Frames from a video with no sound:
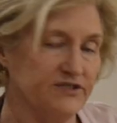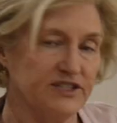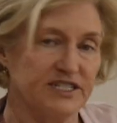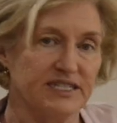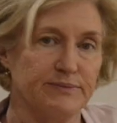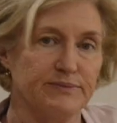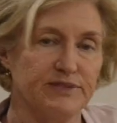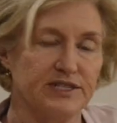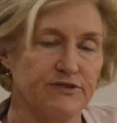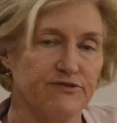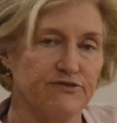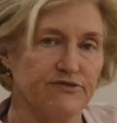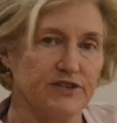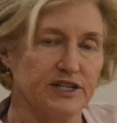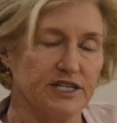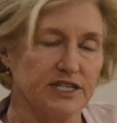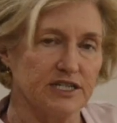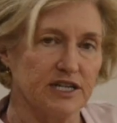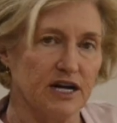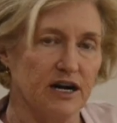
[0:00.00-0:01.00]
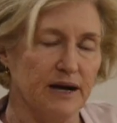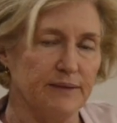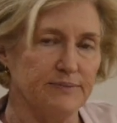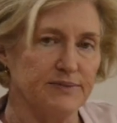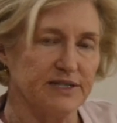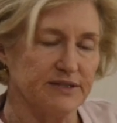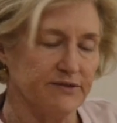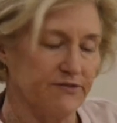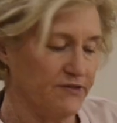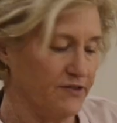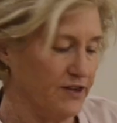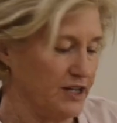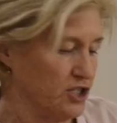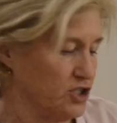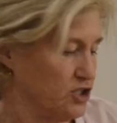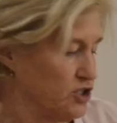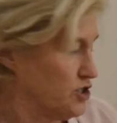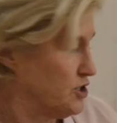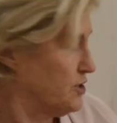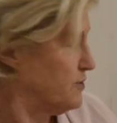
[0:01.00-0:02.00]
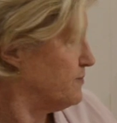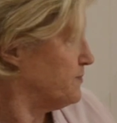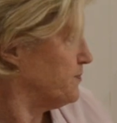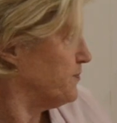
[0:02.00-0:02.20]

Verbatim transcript: some different types of fish.